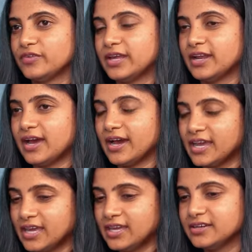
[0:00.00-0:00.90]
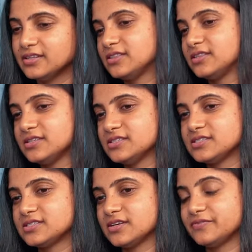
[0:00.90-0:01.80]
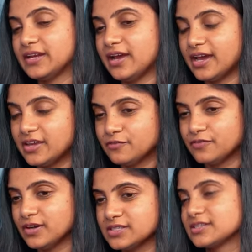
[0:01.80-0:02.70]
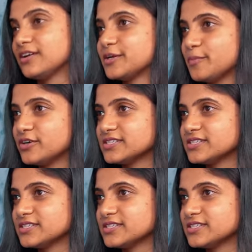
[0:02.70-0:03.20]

when I did this, when I first learned about